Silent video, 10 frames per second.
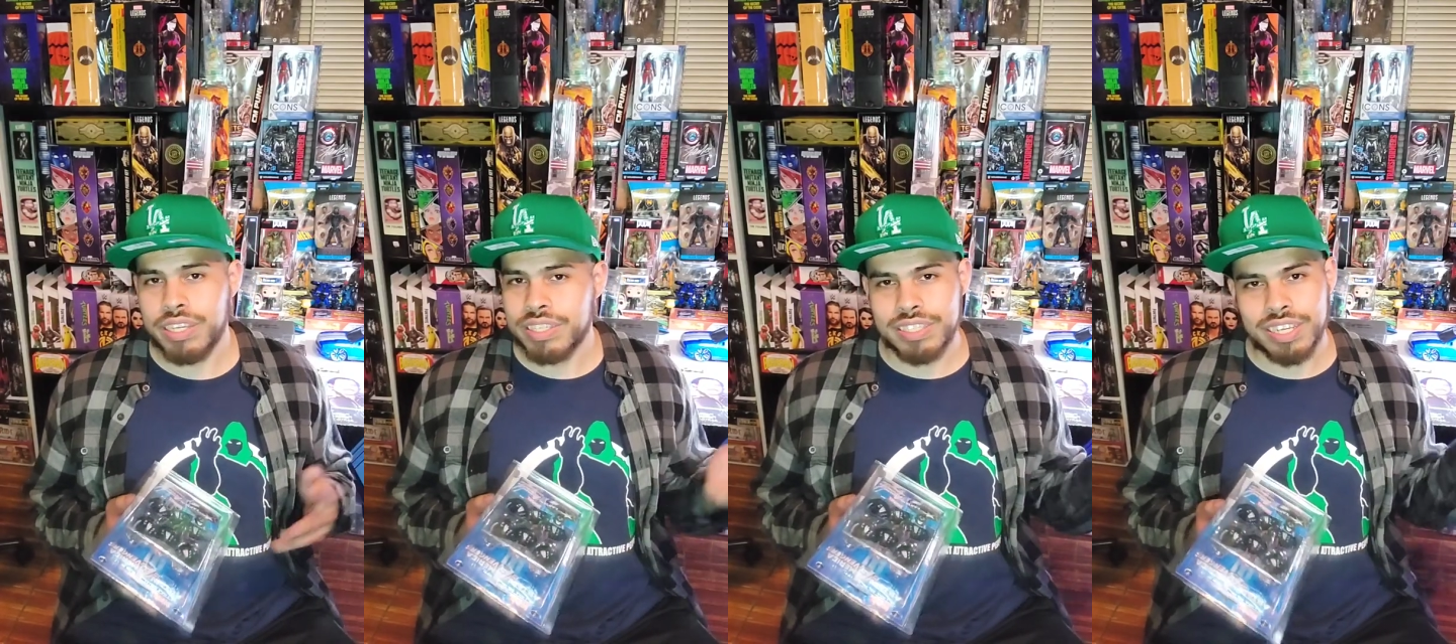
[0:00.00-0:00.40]

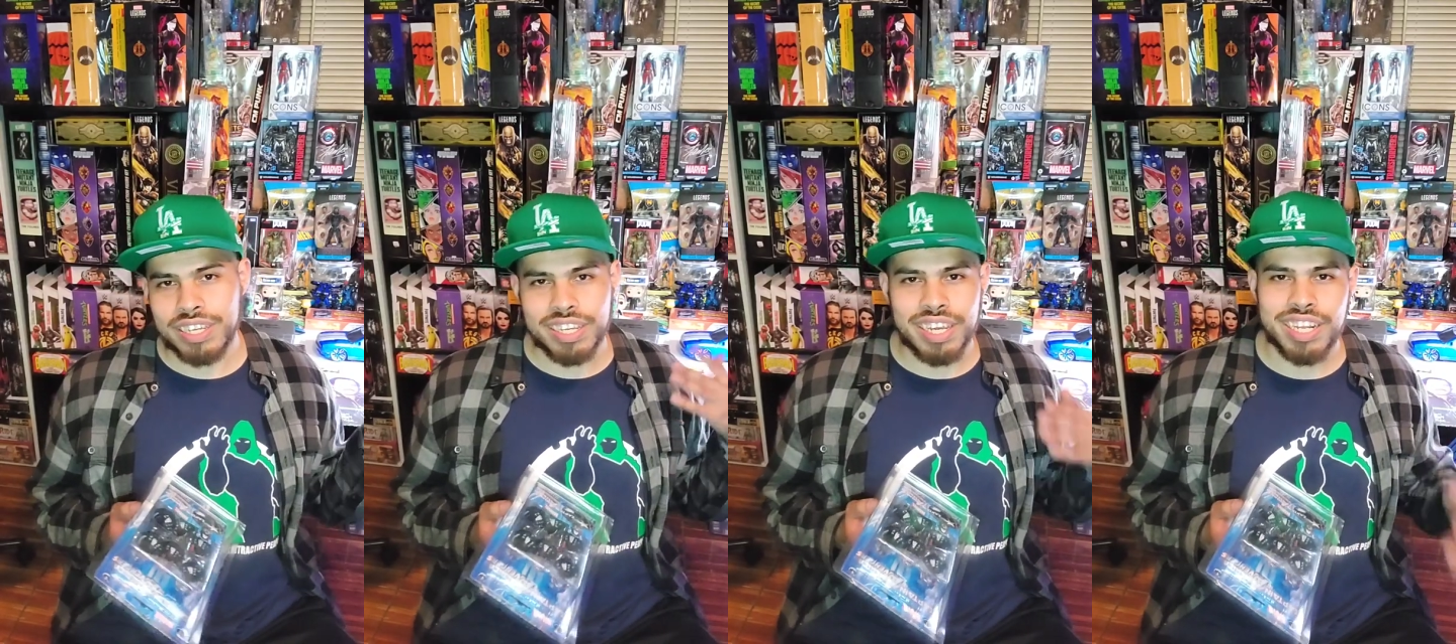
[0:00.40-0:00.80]
Because,
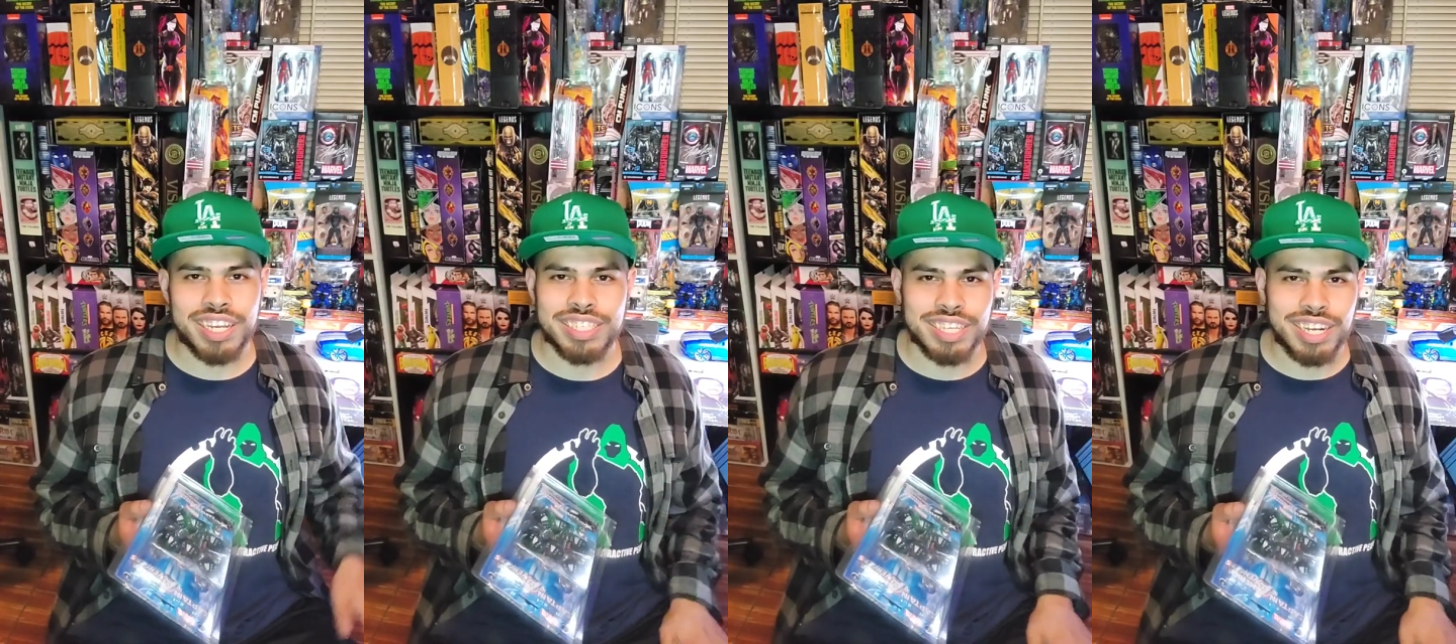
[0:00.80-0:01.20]
like
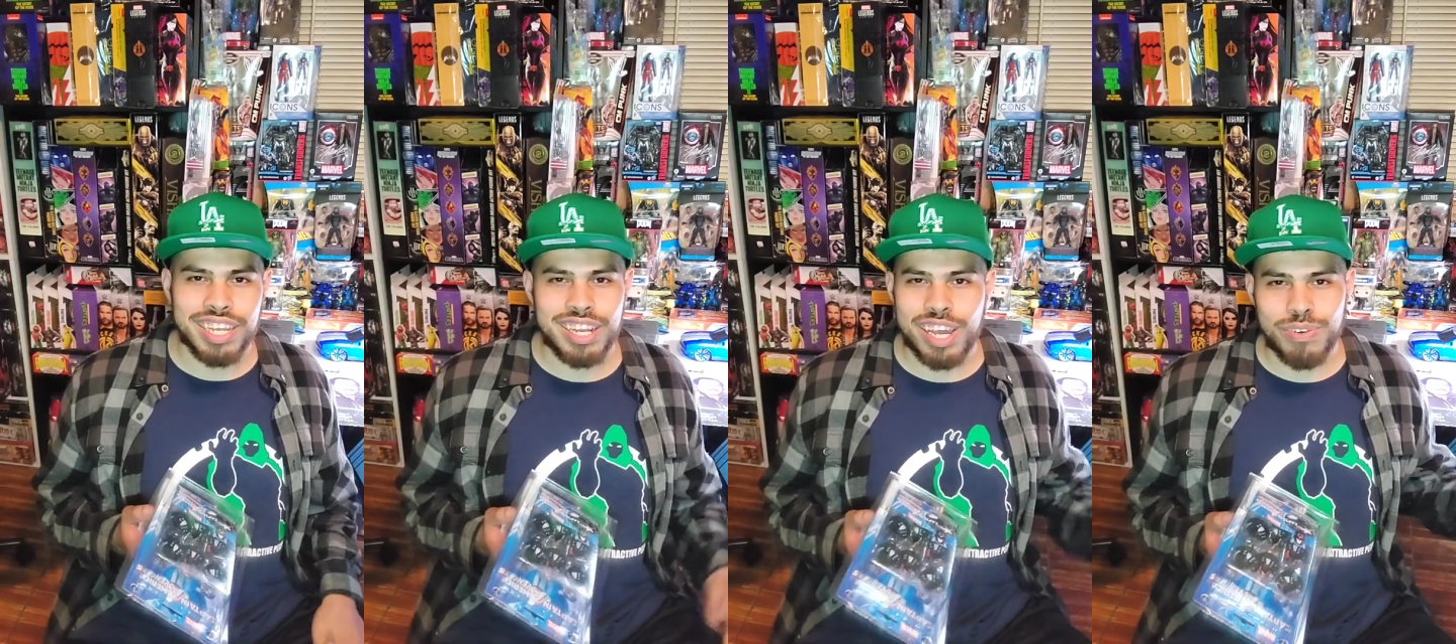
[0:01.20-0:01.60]
I said,
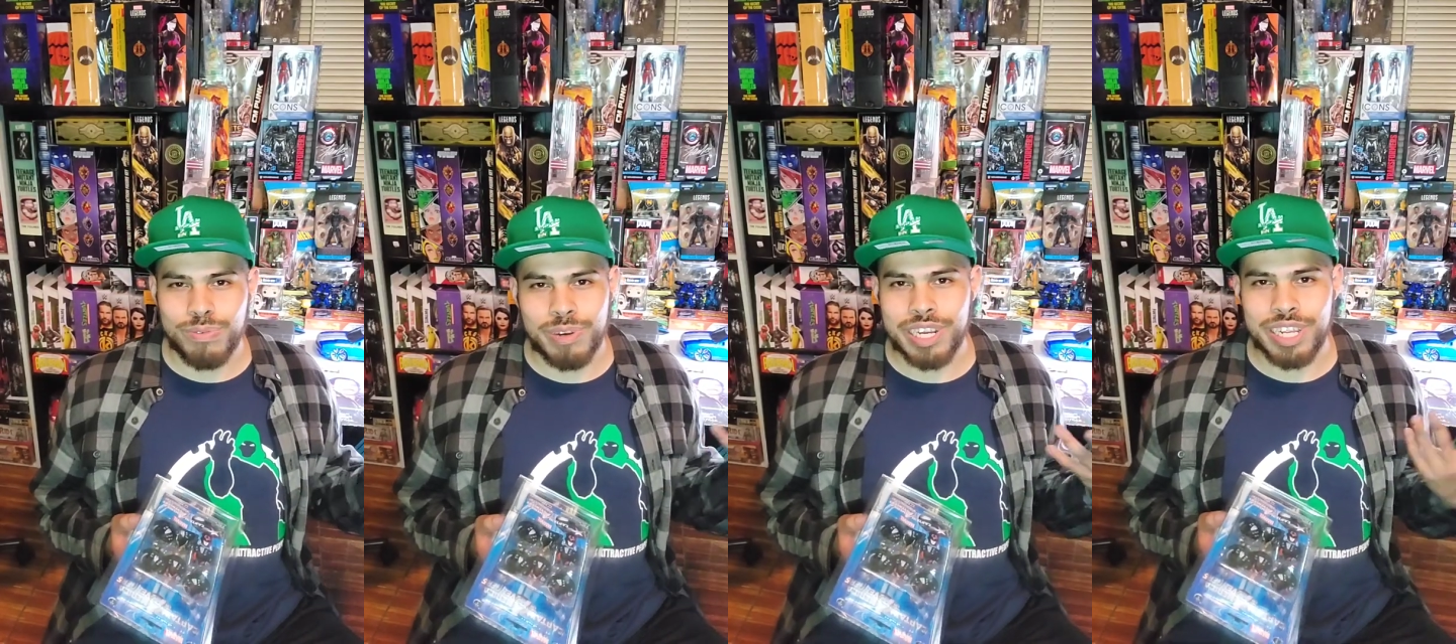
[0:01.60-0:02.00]
I don't
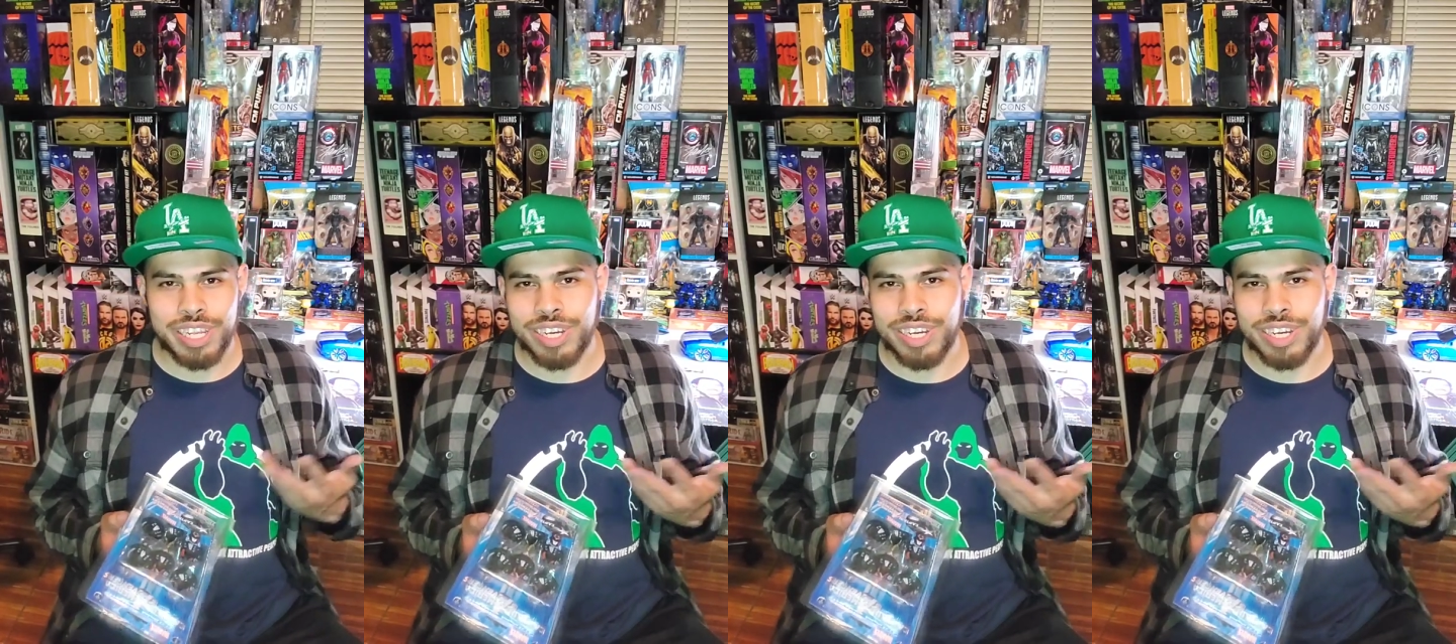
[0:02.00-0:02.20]
really